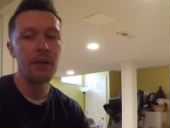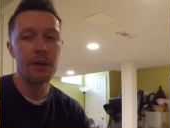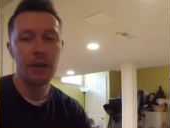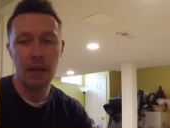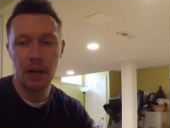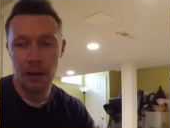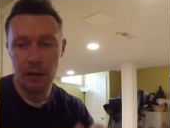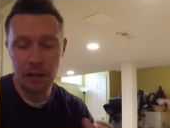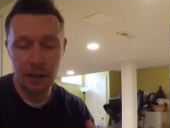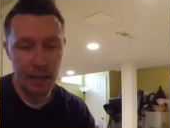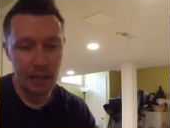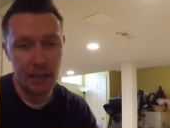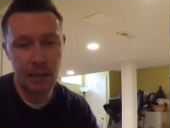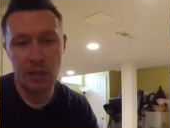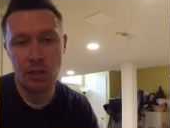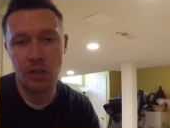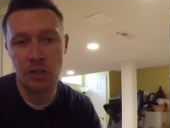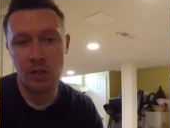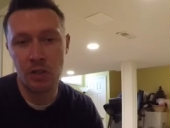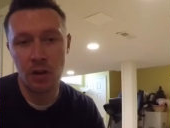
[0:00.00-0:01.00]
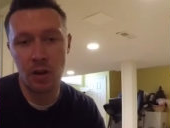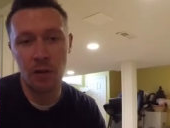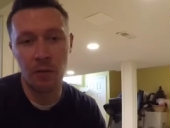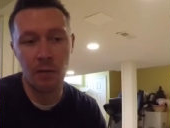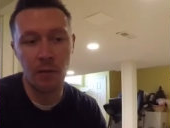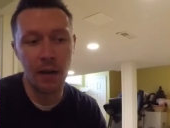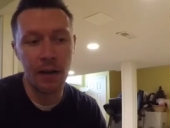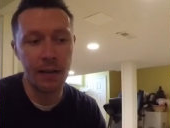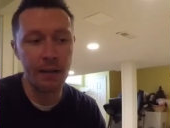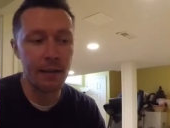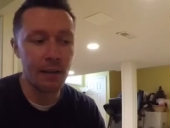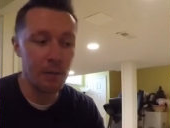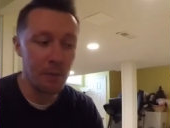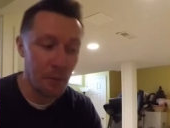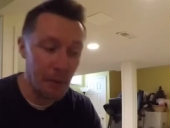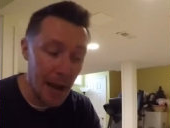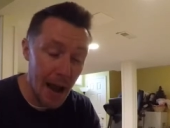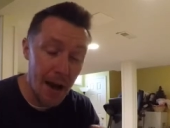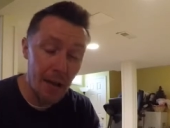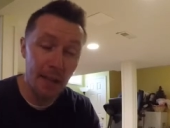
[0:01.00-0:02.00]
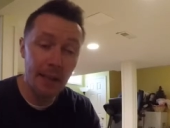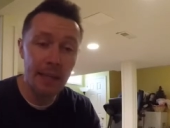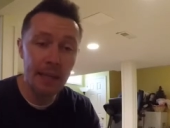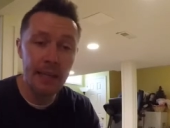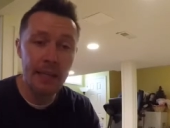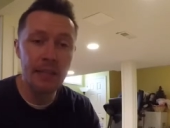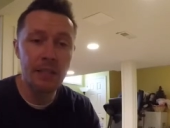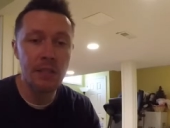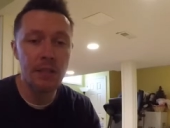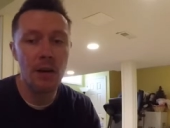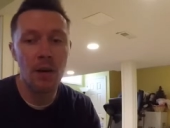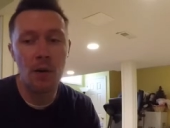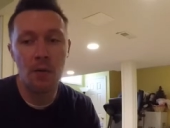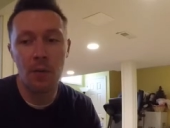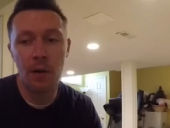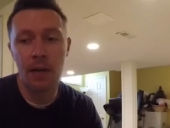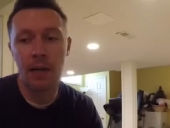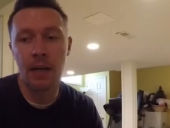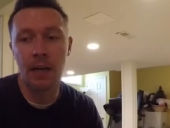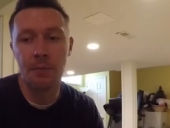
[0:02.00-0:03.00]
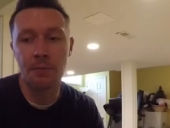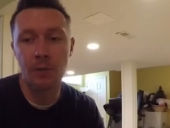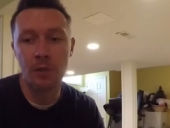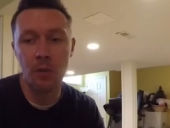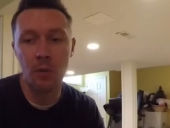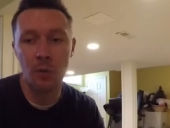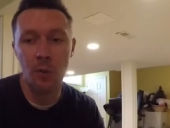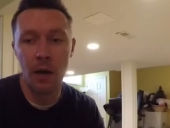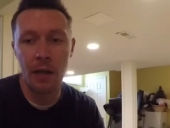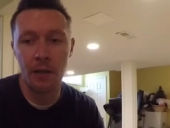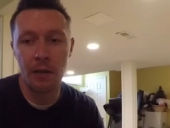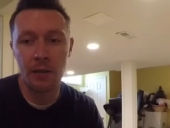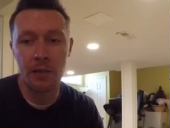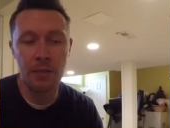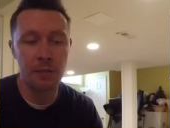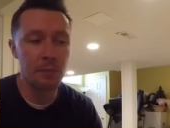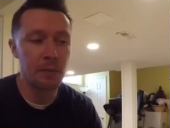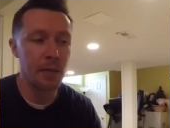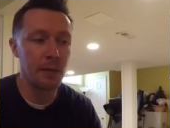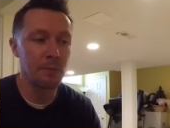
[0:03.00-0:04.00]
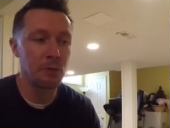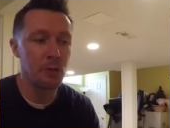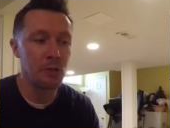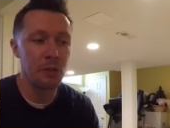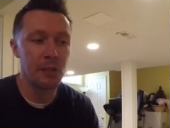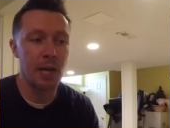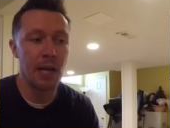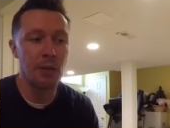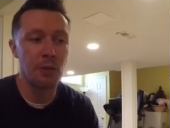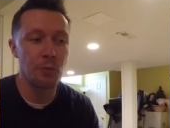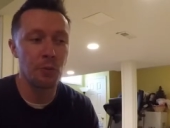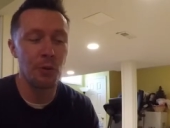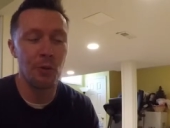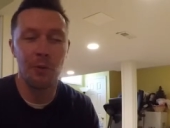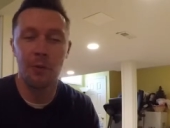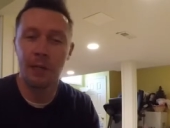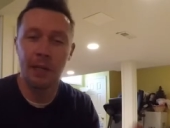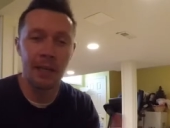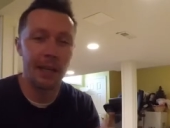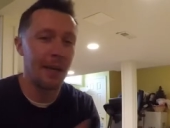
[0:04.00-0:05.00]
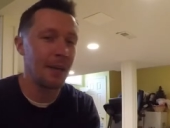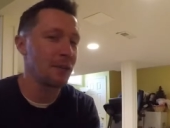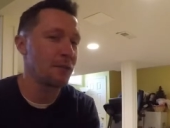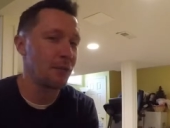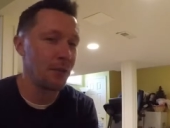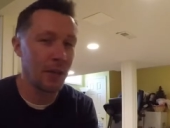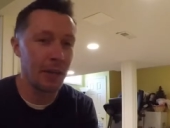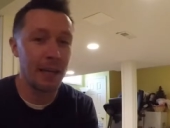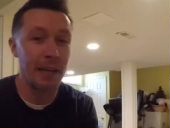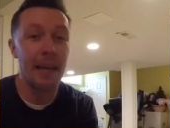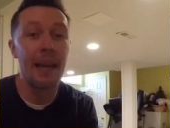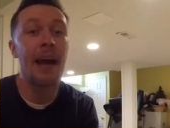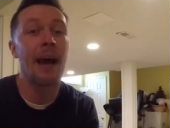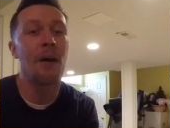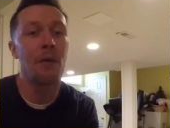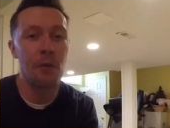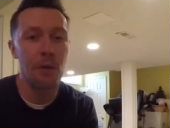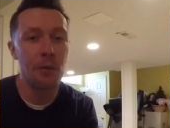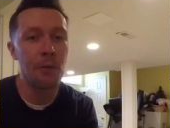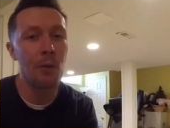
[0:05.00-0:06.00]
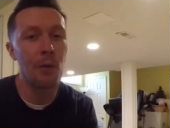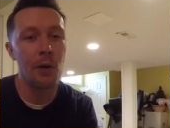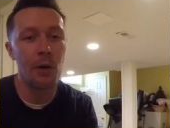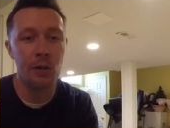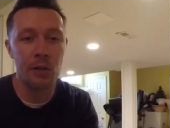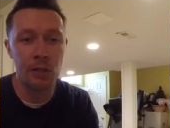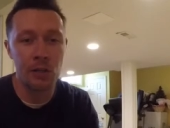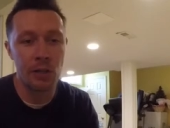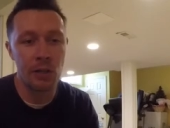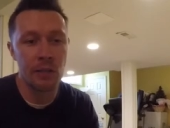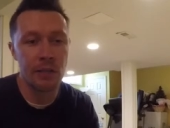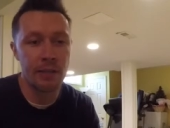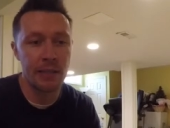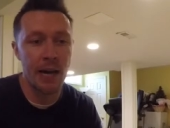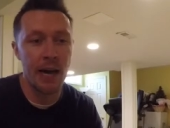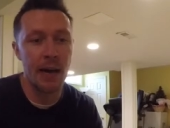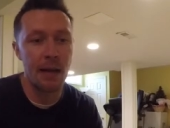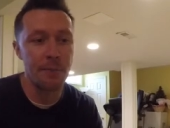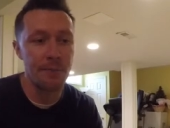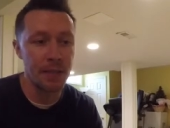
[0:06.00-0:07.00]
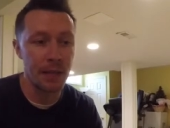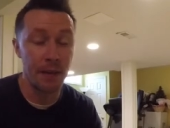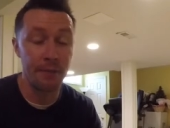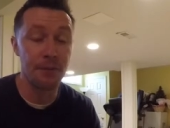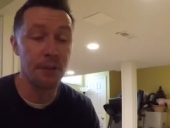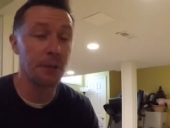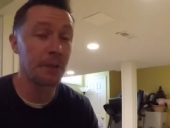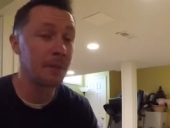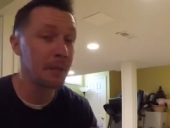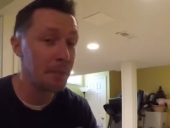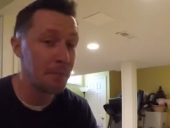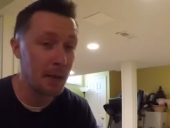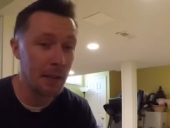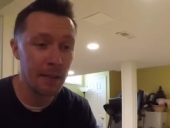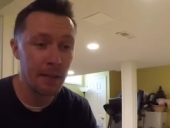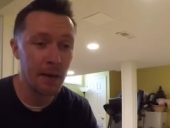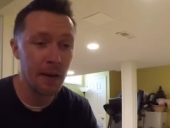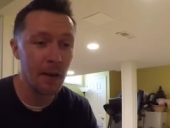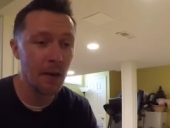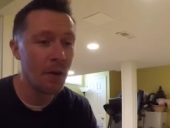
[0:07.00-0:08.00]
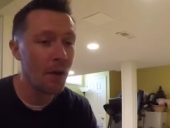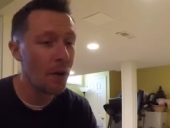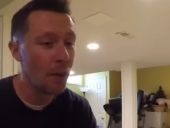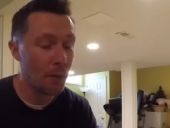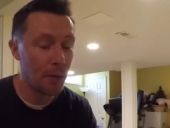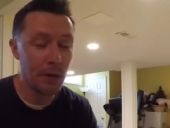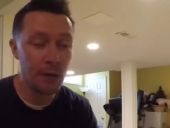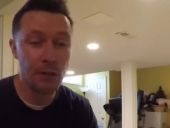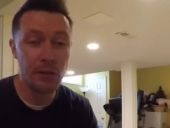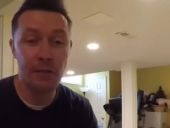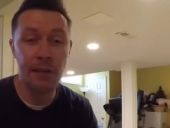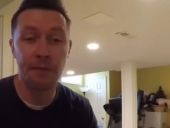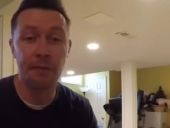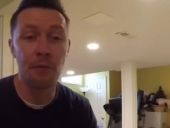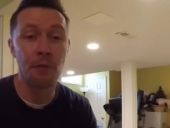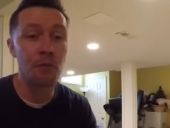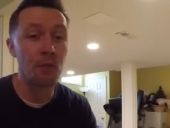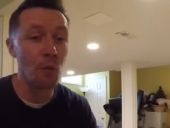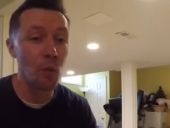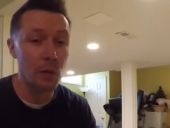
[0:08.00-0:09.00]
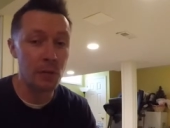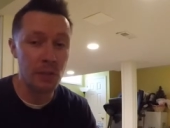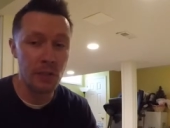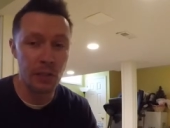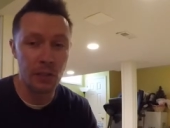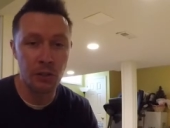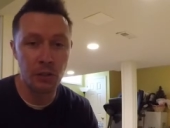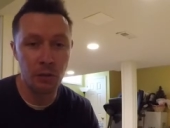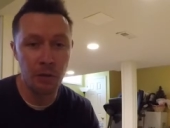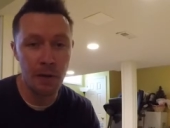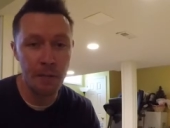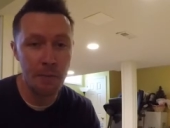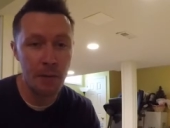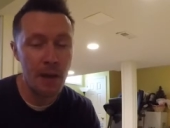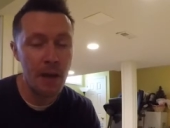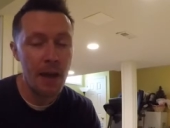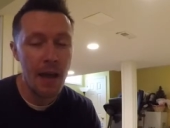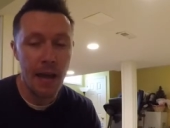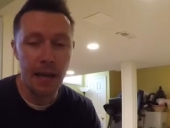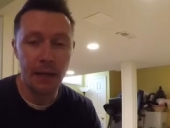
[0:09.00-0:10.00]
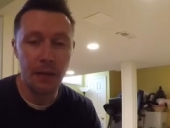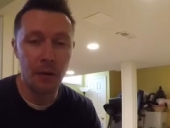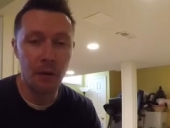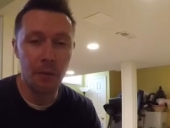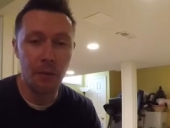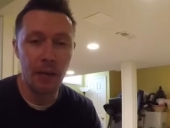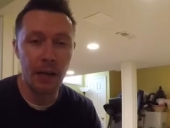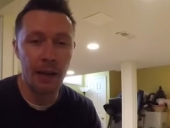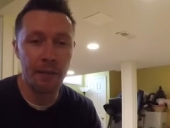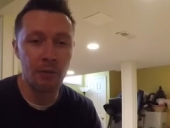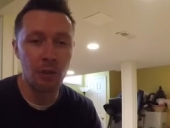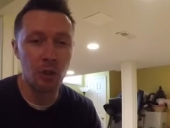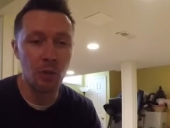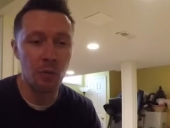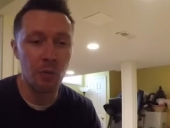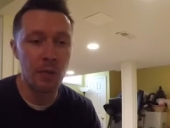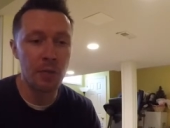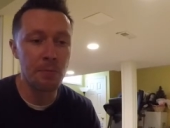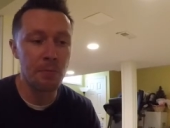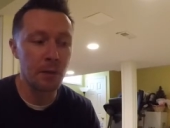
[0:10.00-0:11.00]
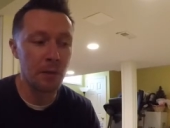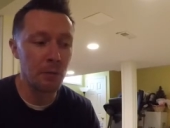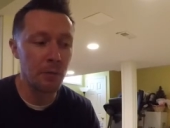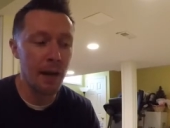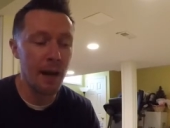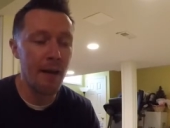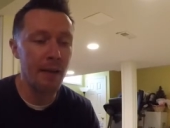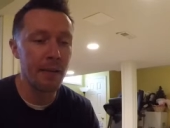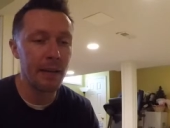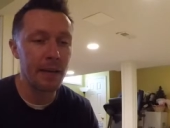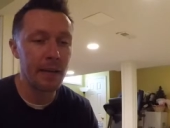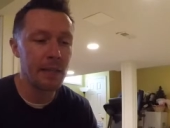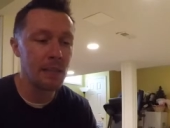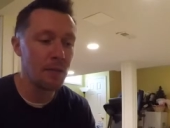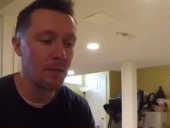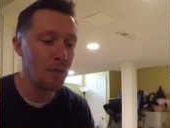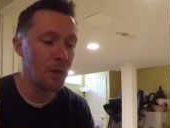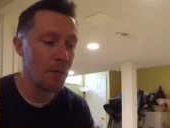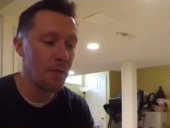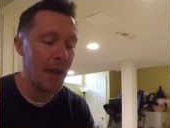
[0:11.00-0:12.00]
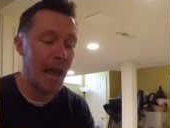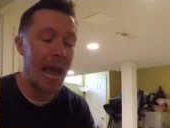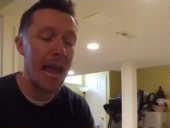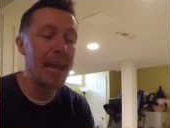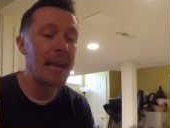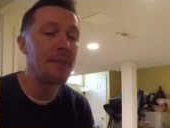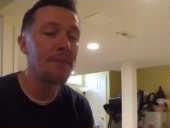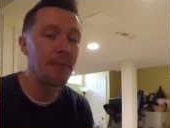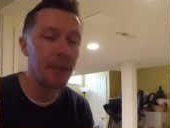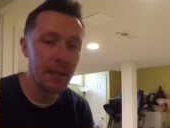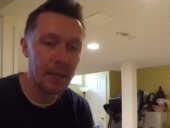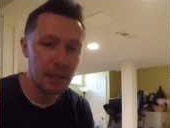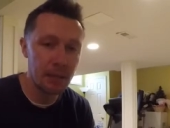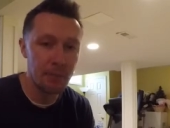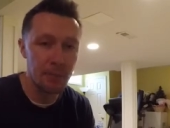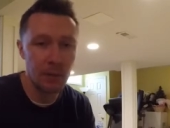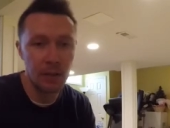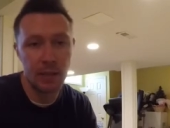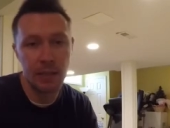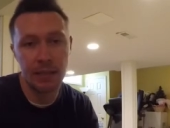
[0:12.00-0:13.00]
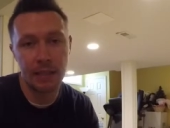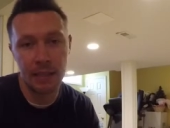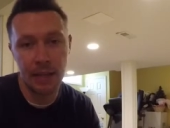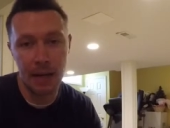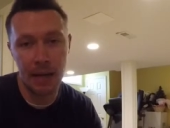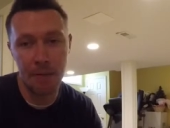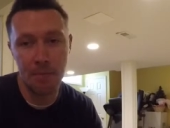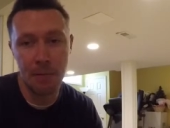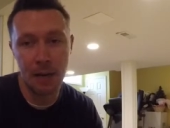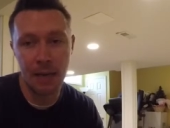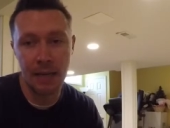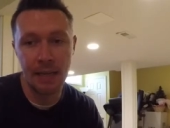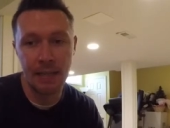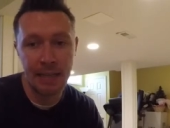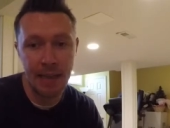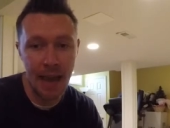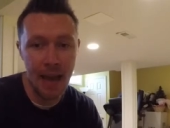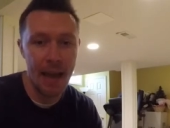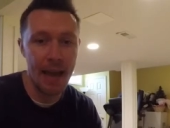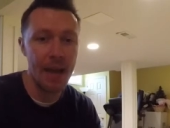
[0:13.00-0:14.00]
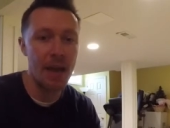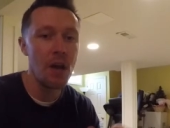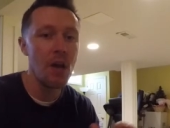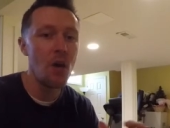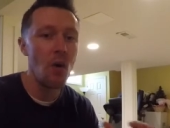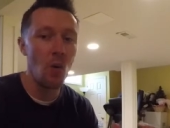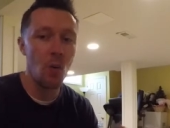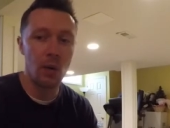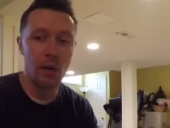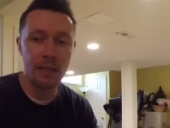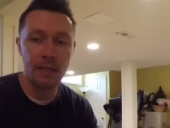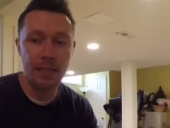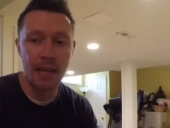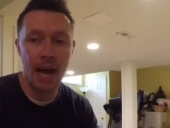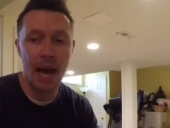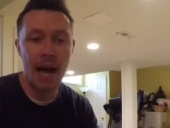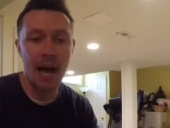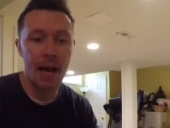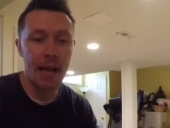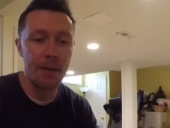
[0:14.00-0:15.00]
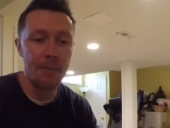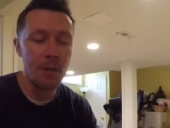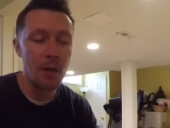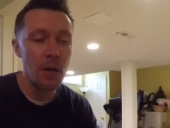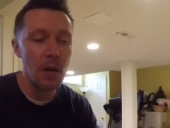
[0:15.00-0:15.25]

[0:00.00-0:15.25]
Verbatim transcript: you know, the conditions aren't right. Now, the reality is, though, when it comes to the weather, sometimes your schedule only allows for you to get out on the water certain times. And I've certainly been there where you just have to force a trip and you don't really have a choice. But the reality is, if you have any flexibility, flexibility to kind of pick a day or a time,